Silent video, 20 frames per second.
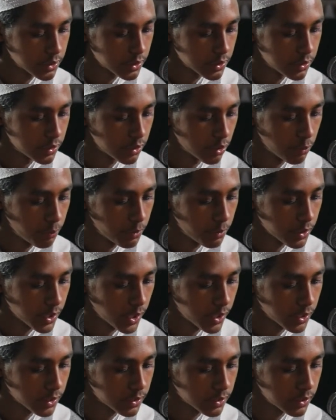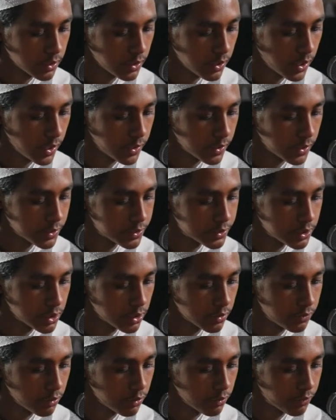noble character, and a
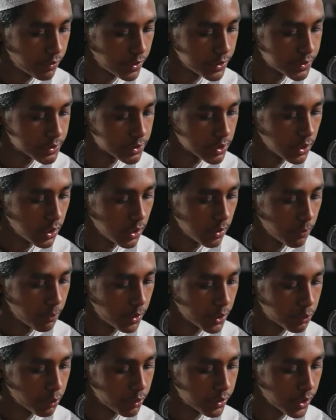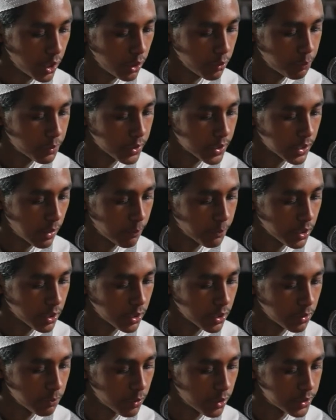cheerful face, but without becoming
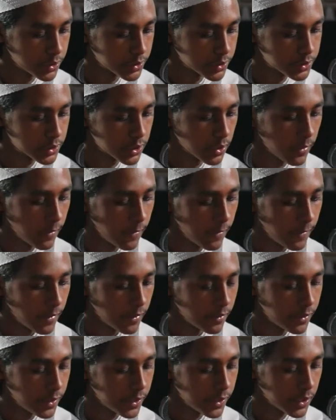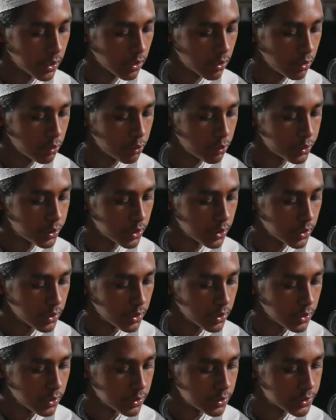immodest. They include
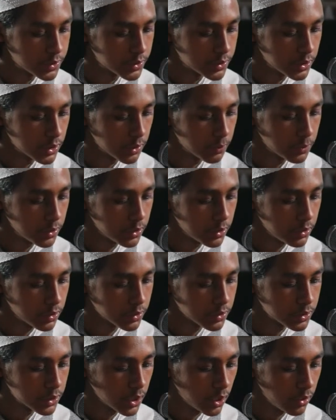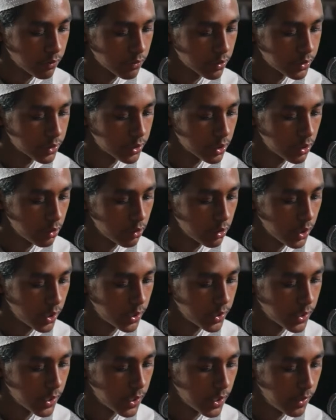discernment, self-control, and
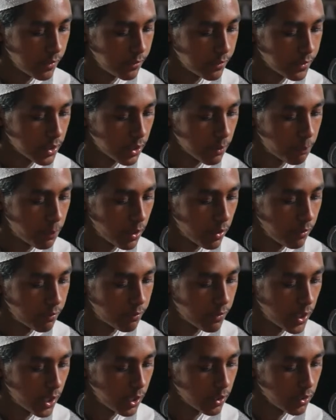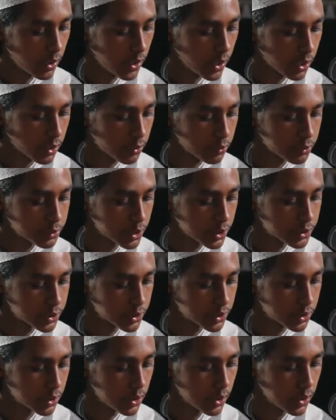having above vile
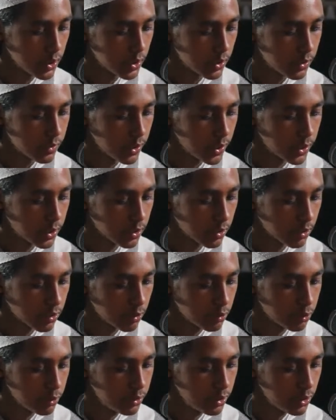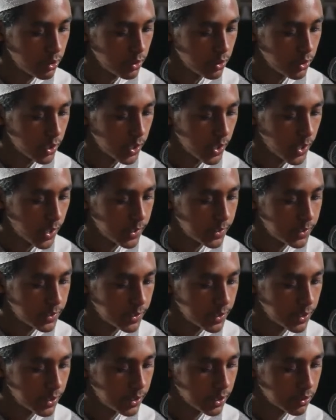accusation. They include
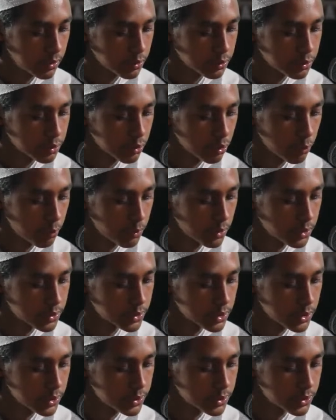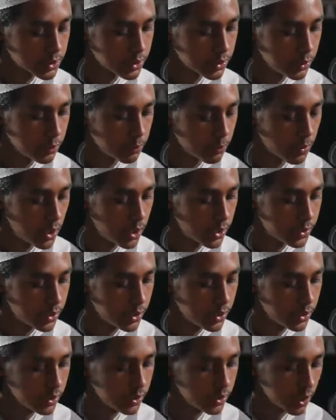adhering to scrupulousness, humility,
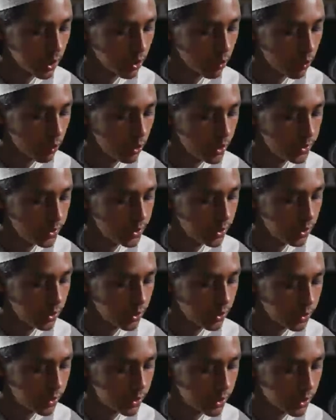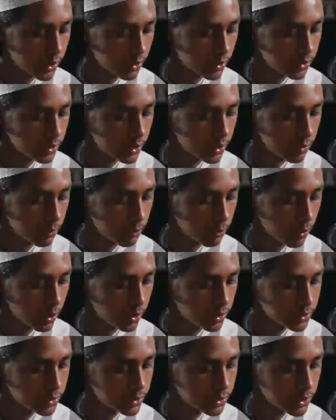tranquility, dignity,
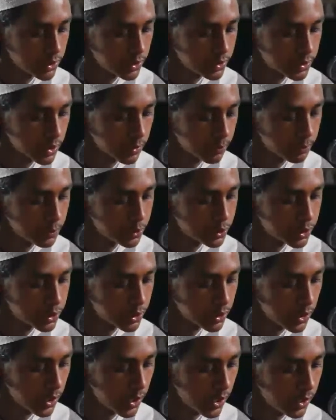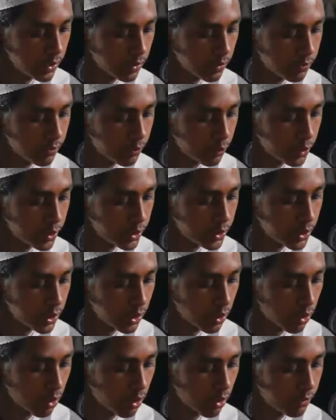modesty, submission, and
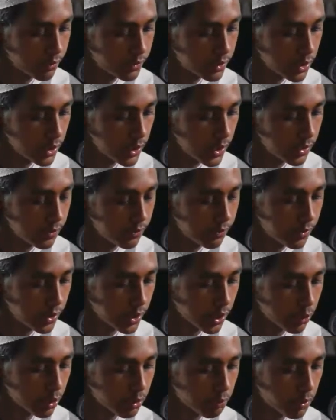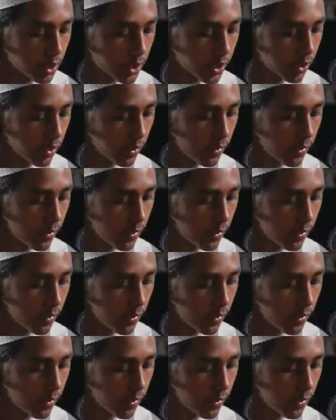avoiding laughter and frequent play.